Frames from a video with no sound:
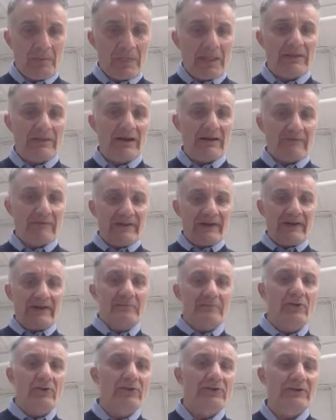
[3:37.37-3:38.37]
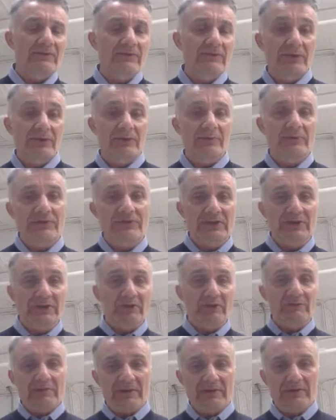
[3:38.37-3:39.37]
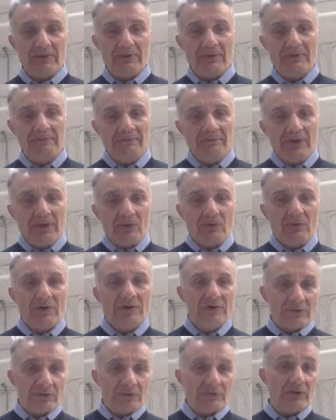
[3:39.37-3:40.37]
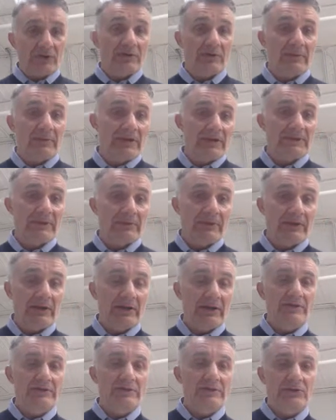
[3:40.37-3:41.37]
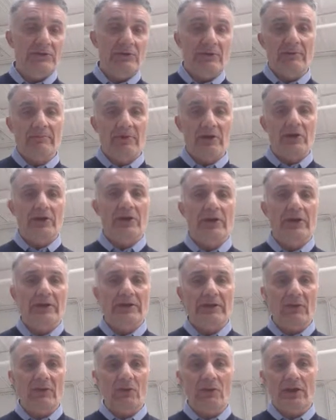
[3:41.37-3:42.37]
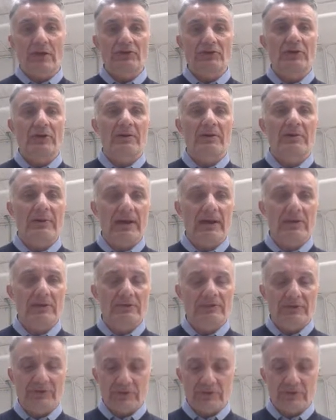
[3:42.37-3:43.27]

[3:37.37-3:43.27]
And then very important, 14% of people wanted to talk about something else. So I'm learning they want to talk about